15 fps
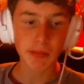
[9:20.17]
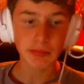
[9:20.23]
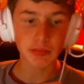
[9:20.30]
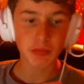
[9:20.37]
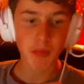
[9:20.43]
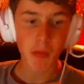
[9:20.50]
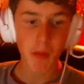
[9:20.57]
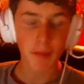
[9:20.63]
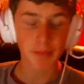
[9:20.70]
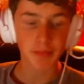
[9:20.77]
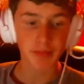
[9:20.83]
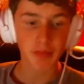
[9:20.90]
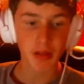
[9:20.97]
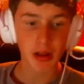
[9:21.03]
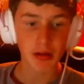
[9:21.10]
end up being
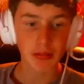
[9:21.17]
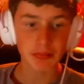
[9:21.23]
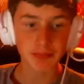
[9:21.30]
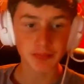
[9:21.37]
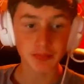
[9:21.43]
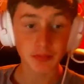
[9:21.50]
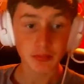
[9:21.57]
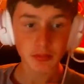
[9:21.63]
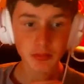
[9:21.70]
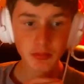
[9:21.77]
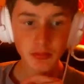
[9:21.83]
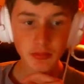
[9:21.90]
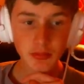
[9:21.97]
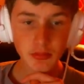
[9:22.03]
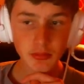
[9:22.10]
like fourth place out of
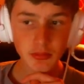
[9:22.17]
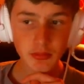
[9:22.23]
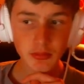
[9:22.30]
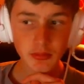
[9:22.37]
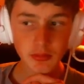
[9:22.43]
nowhere,